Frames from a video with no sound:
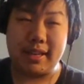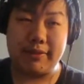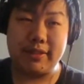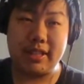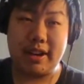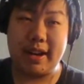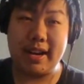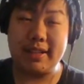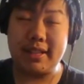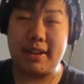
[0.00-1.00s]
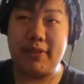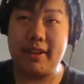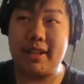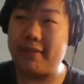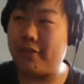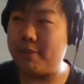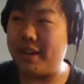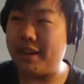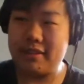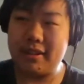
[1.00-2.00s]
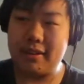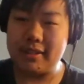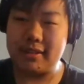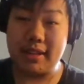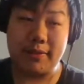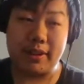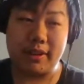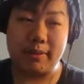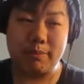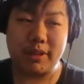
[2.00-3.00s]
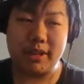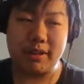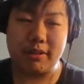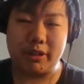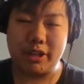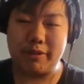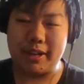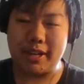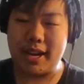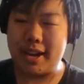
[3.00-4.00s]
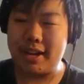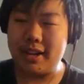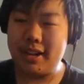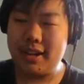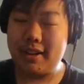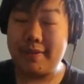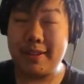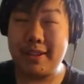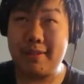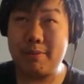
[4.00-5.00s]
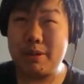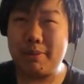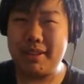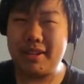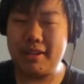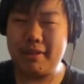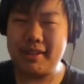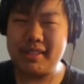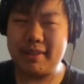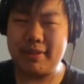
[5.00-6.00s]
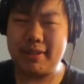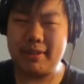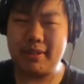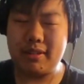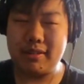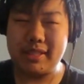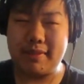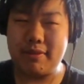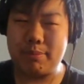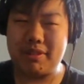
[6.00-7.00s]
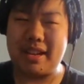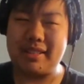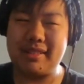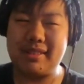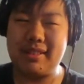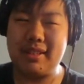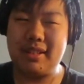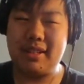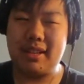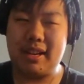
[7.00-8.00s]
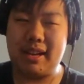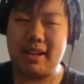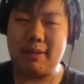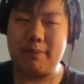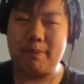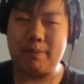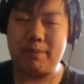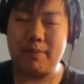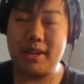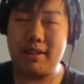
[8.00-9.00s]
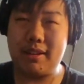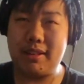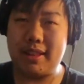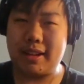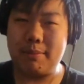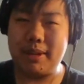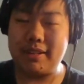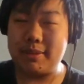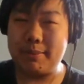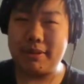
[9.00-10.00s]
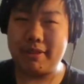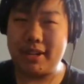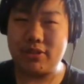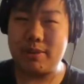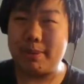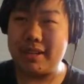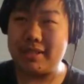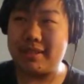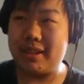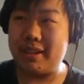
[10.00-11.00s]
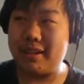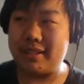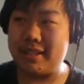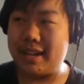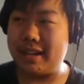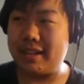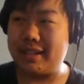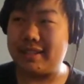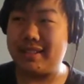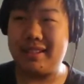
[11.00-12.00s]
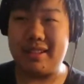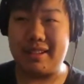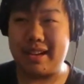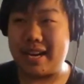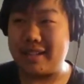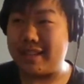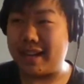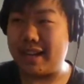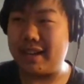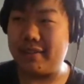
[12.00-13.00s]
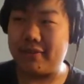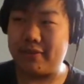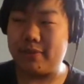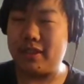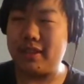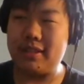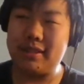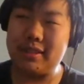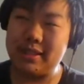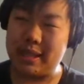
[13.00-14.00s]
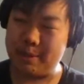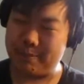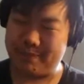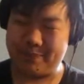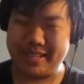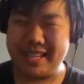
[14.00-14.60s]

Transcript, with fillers: stuff. So, and I feel like for me, you know, as a toughing, you know, going guy, uh, probably the Nokia seven or seven plus, um, it, right. like a, it's a mid ranger, but it's, you know, it's not, it's, it has that kind of some